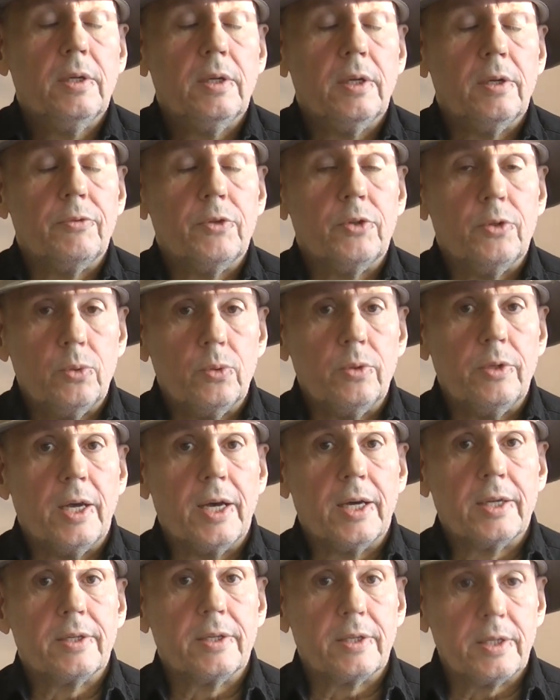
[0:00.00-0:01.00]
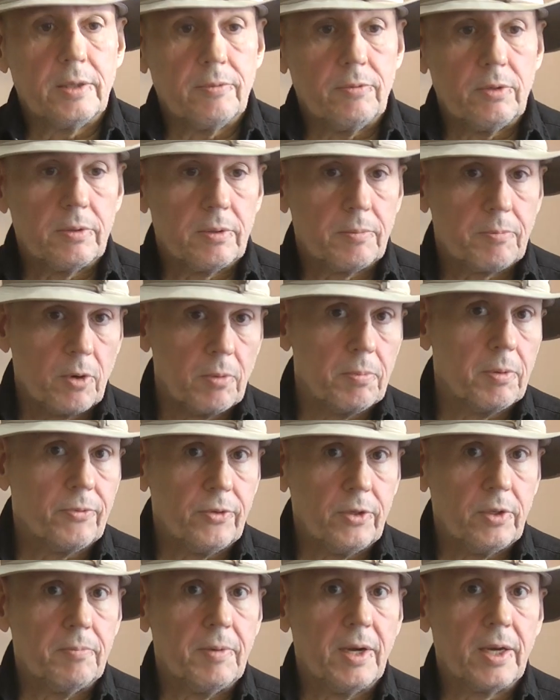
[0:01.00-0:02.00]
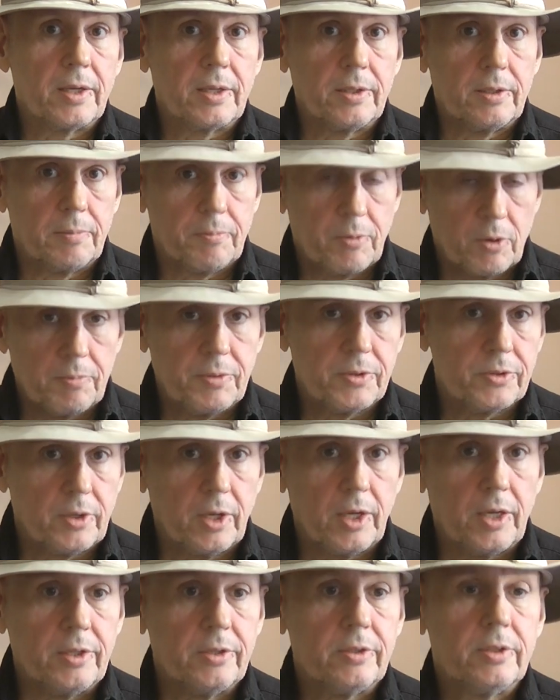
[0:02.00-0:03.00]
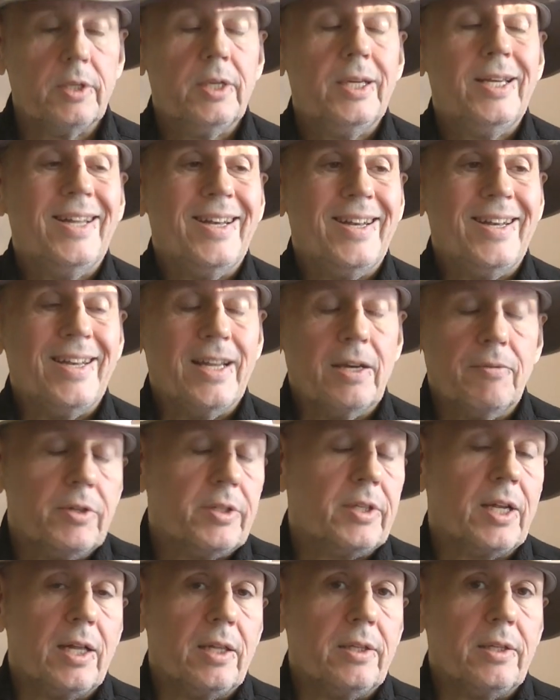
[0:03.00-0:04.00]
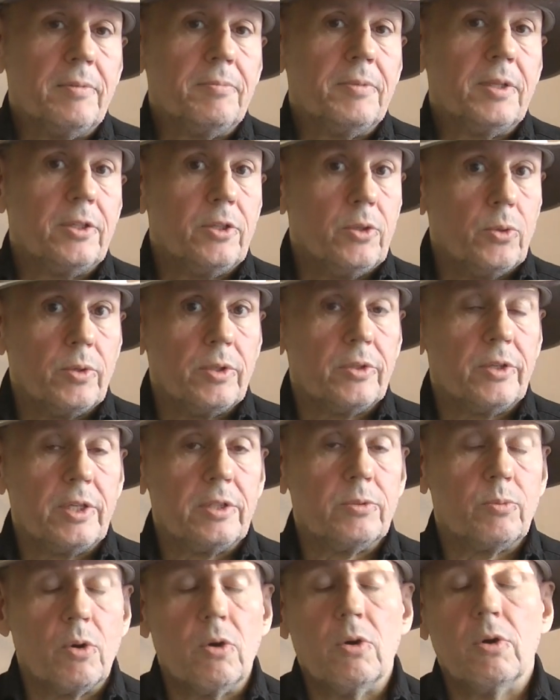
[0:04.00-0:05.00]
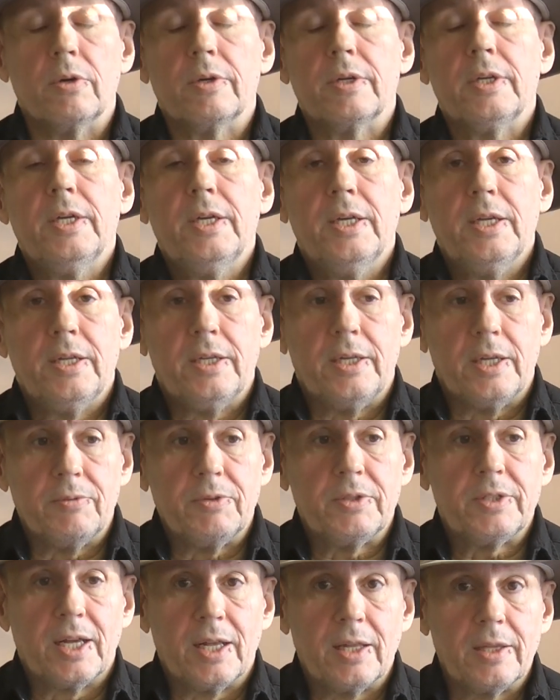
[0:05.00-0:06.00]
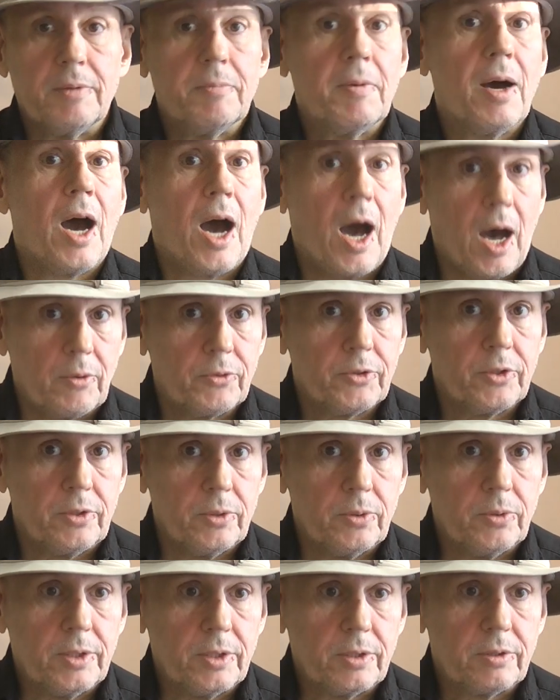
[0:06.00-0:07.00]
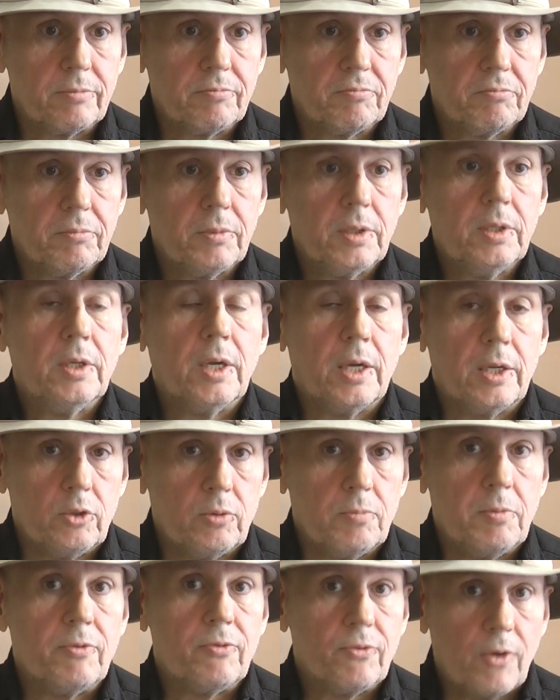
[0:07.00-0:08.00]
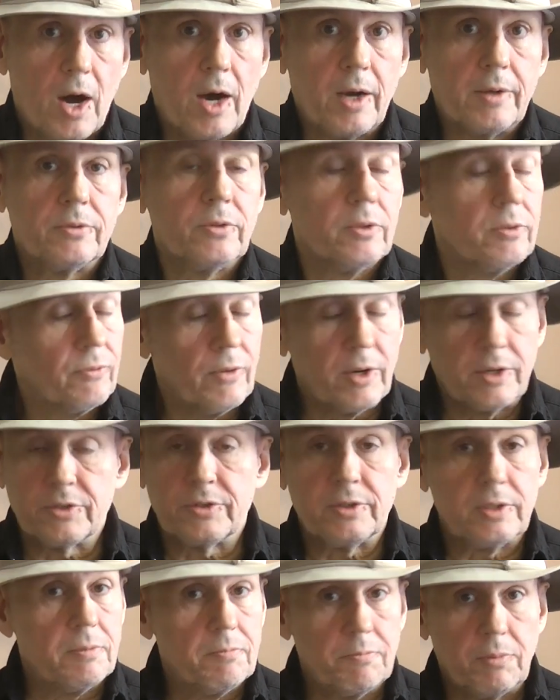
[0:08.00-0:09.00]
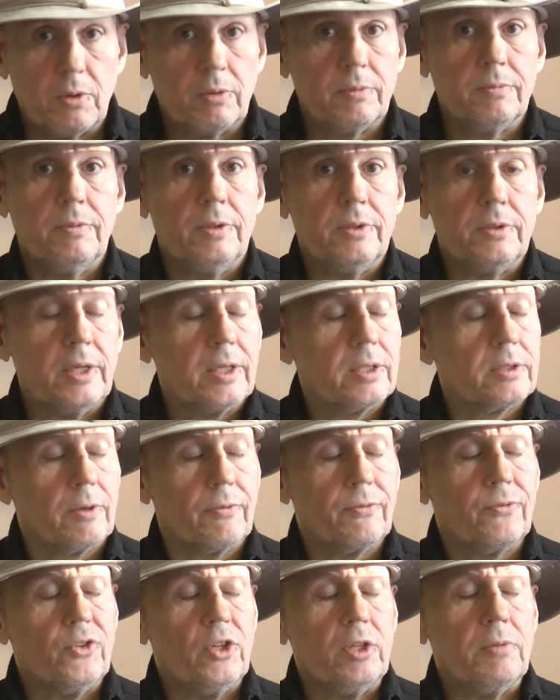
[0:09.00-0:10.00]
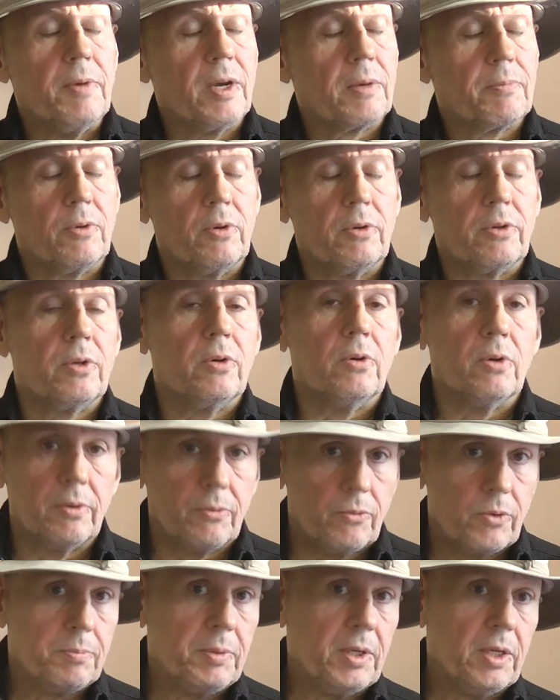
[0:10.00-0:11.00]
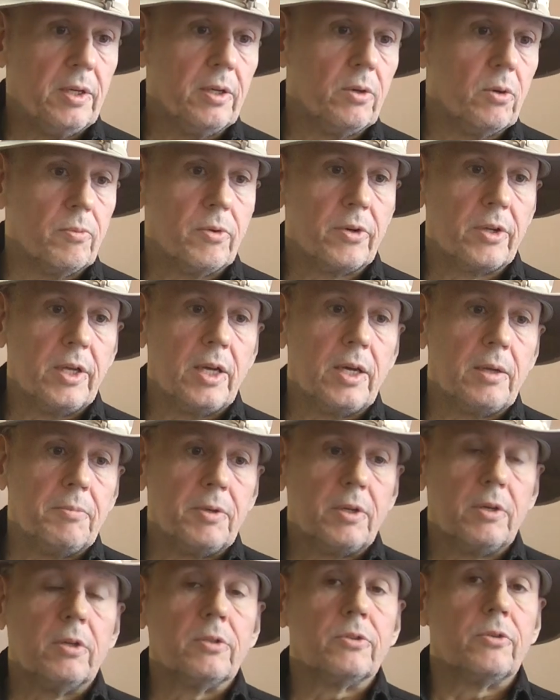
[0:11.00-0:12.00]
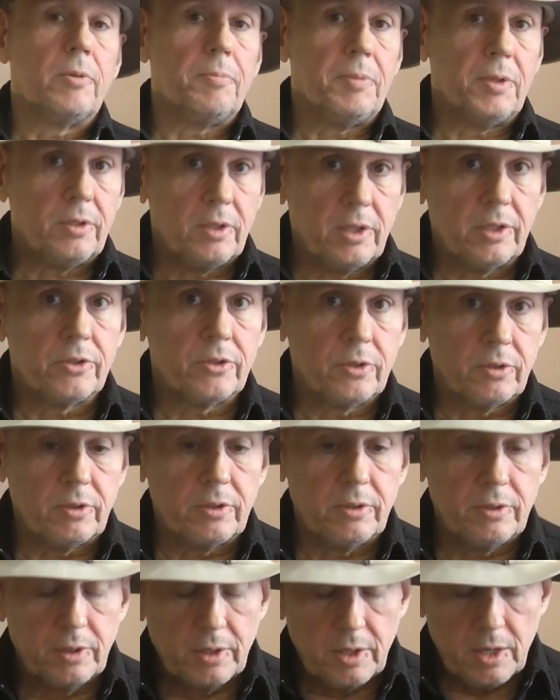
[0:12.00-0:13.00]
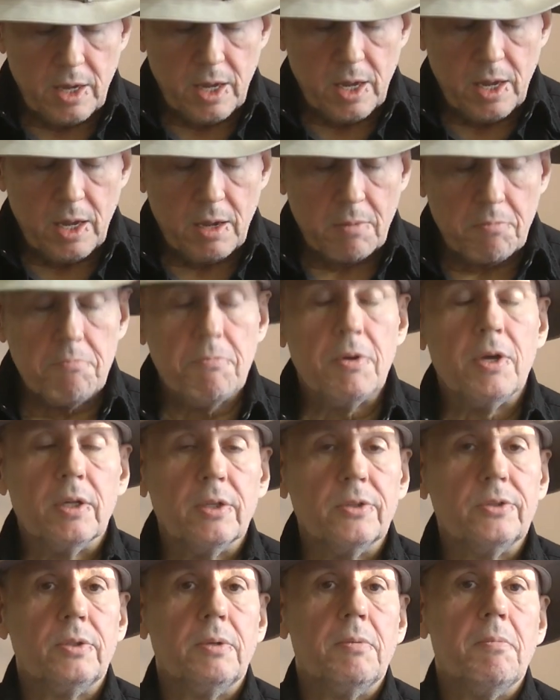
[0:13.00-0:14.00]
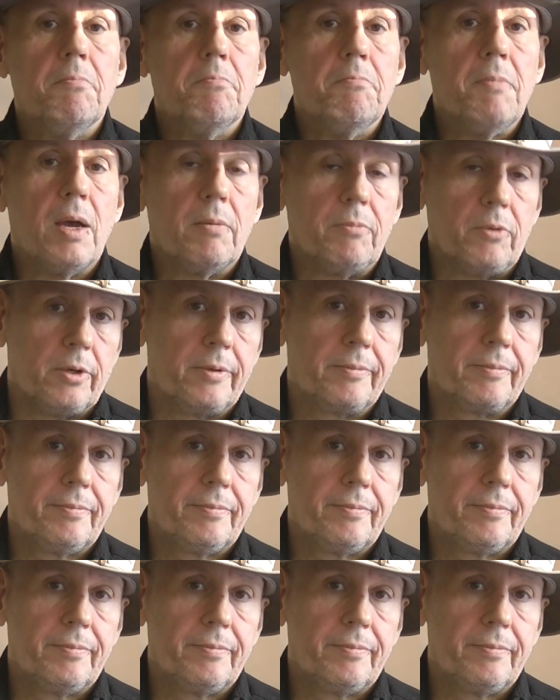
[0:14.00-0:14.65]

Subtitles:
If you do that and give them the proper feedback in the proper stage, never tell them they're doing things wrong, never tell them how to do it, and you'll be fine. So it's very simple. It's just a feedback protocol repeating over again, because repetition builds memory.